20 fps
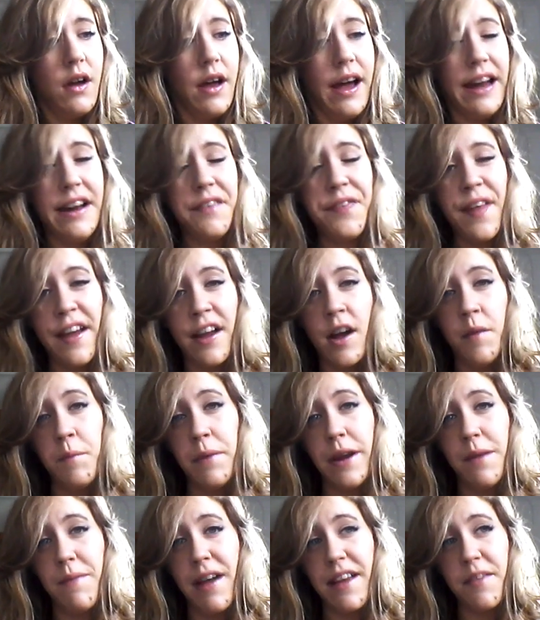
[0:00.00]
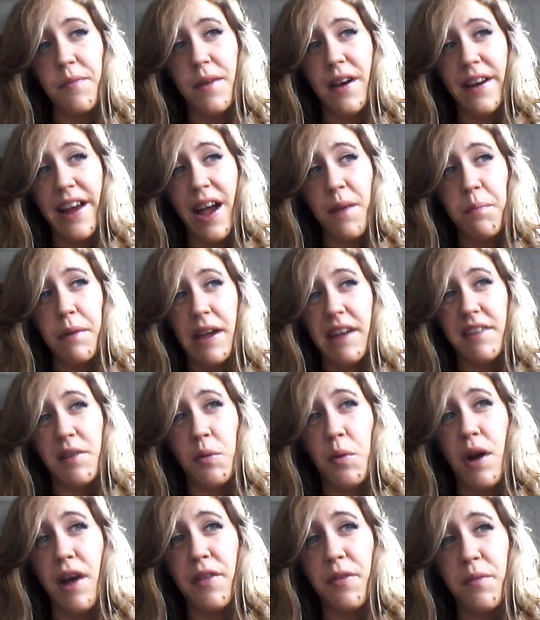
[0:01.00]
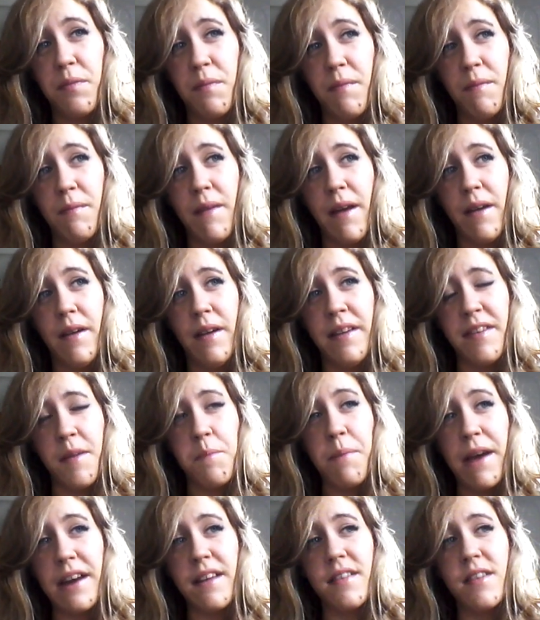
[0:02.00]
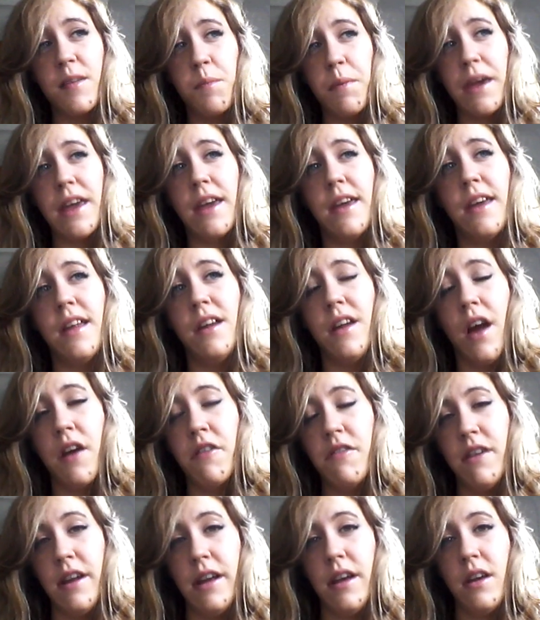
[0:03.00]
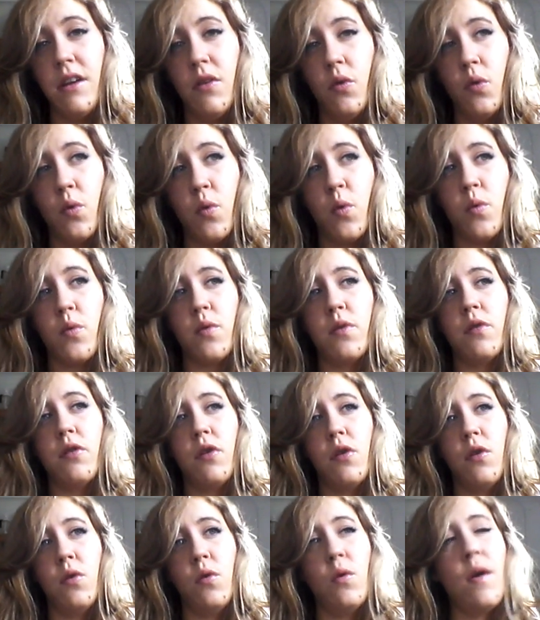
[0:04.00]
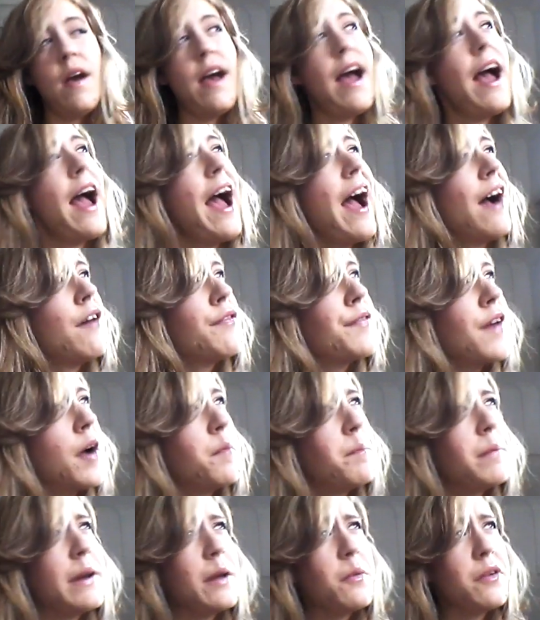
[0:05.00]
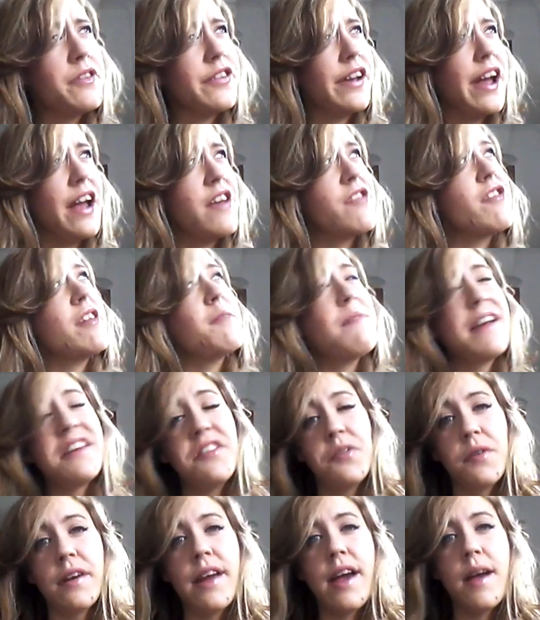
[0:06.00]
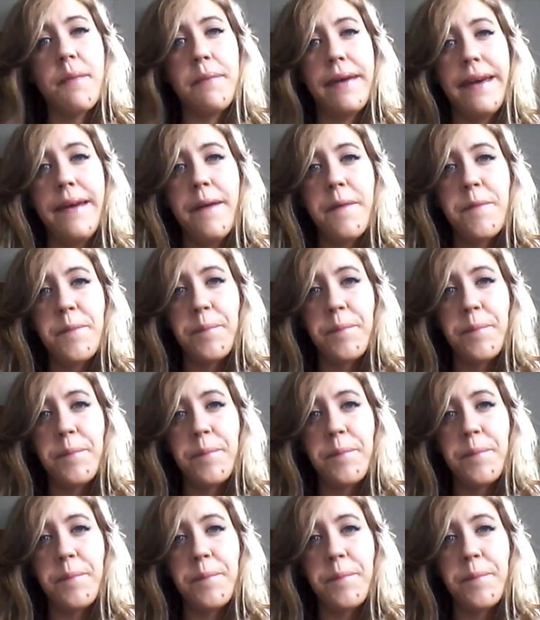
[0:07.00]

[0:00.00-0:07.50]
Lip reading: And if that company makes me unhappy, is it better to be lonely or to have company which occasionally makes you unhappy?